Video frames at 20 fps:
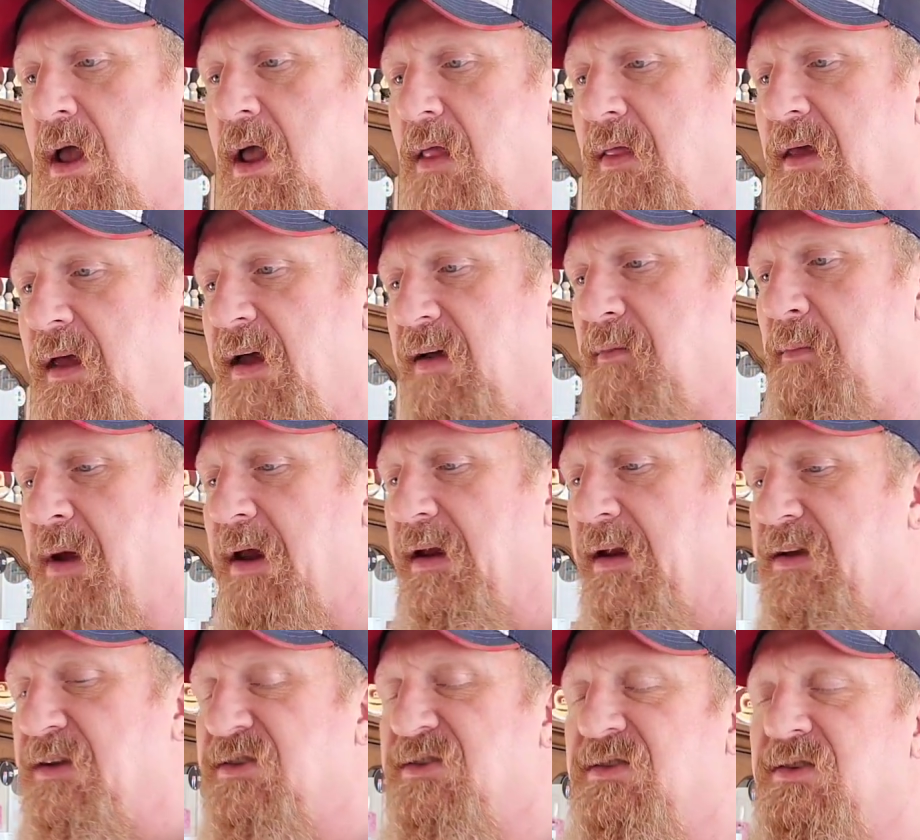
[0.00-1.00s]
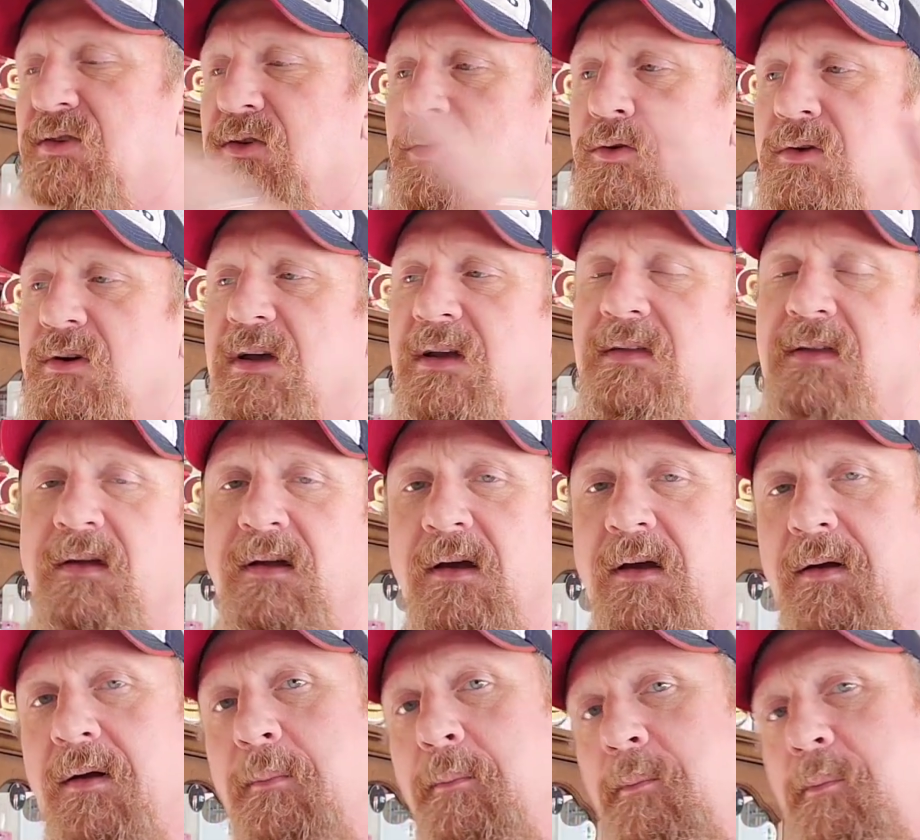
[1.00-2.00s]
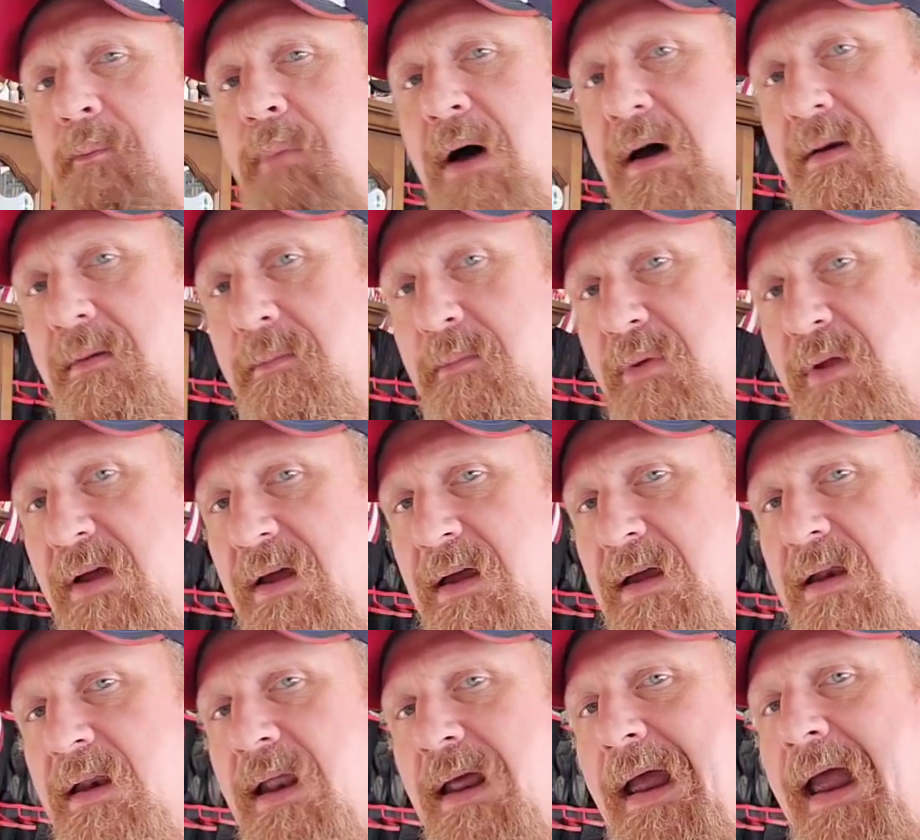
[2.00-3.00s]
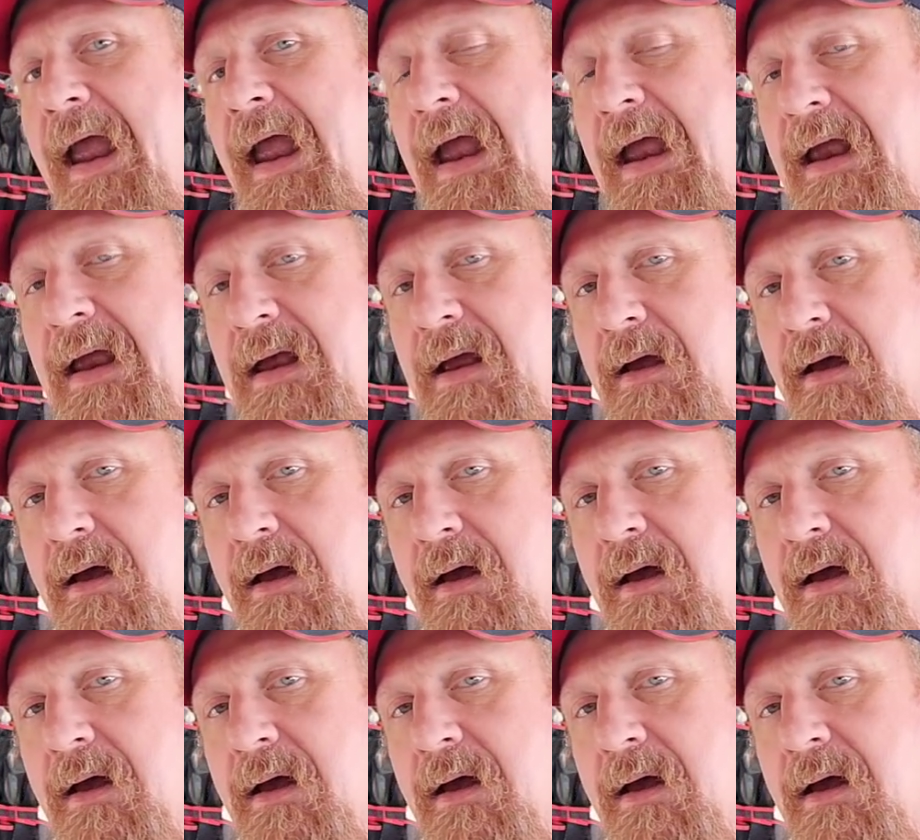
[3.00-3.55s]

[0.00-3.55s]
they have managed to get the bottom plate and,